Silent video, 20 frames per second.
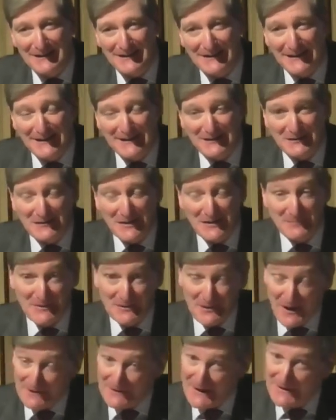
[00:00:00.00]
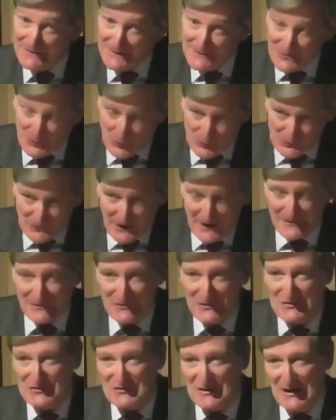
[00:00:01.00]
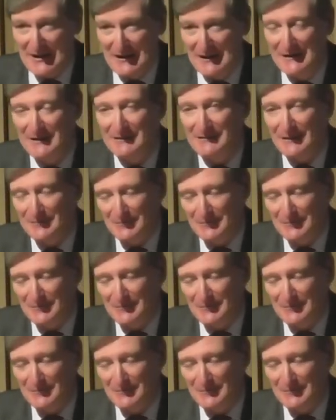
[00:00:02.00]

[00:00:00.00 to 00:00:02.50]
It can be done, and it's all right to say that